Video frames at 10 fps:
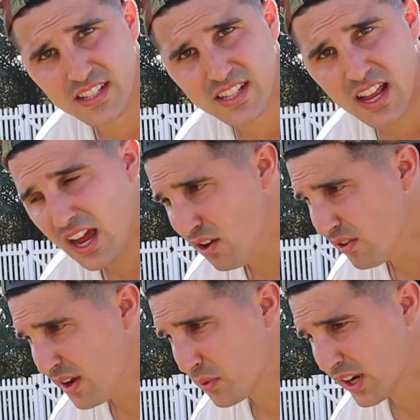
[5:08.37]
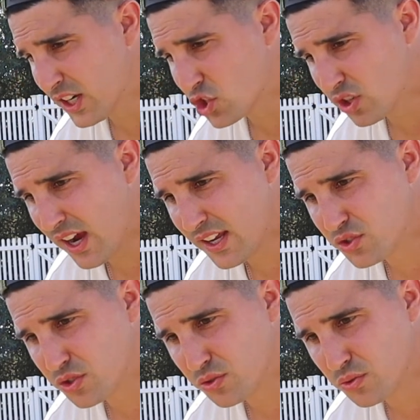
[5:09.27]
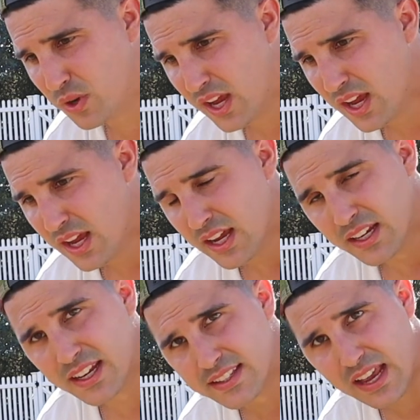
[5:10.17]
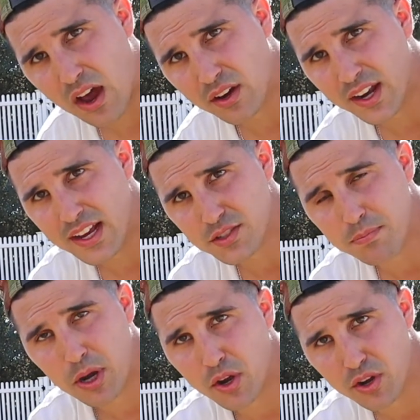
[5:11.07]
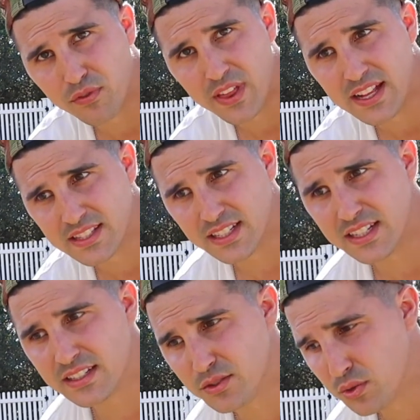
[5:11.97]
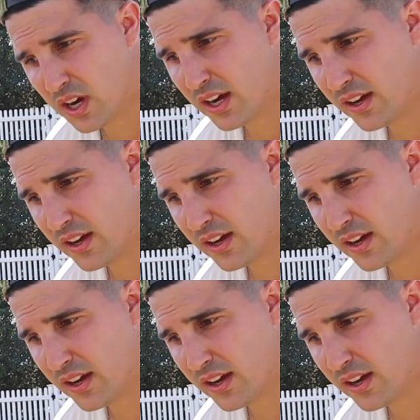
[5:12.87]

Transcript: this now, and we're gonna try to get down a nice barrier for that seed to